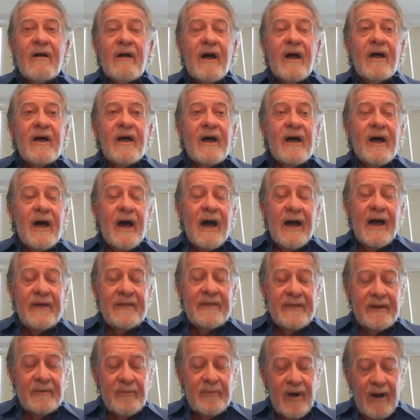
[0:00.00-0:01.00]
I
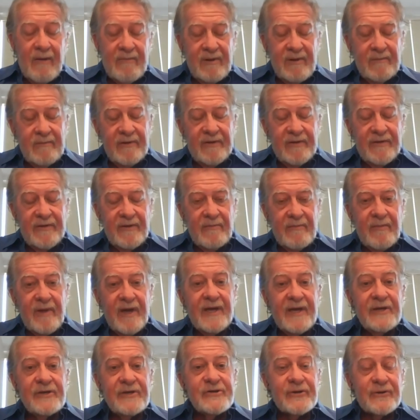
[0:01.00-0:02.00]
think probably the
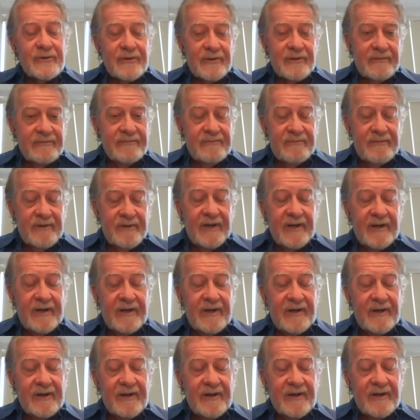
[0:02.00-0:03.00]
major
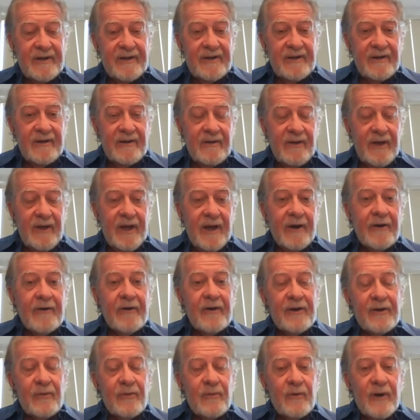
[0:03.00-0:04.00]

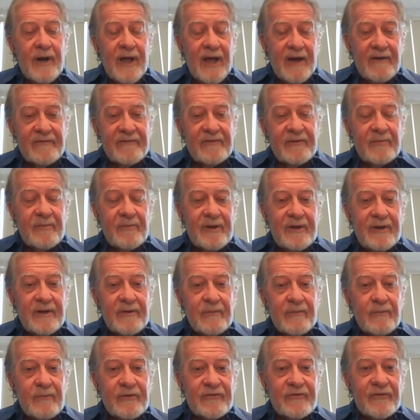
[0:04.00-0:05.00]
area would have to be
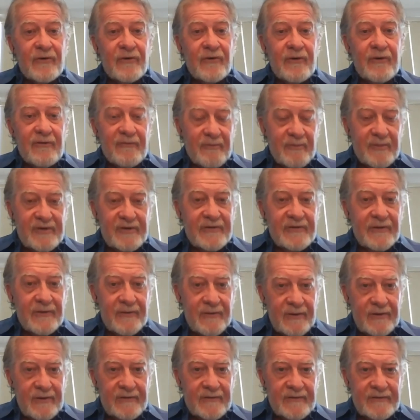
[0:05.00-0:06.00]
in restorative
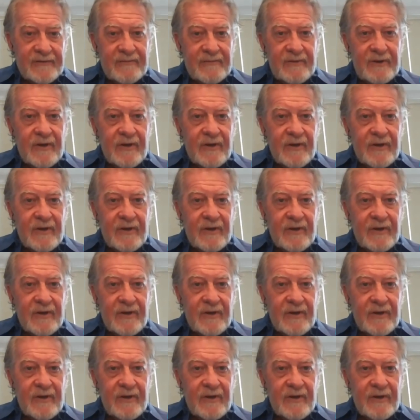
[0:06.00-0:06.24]
materials. You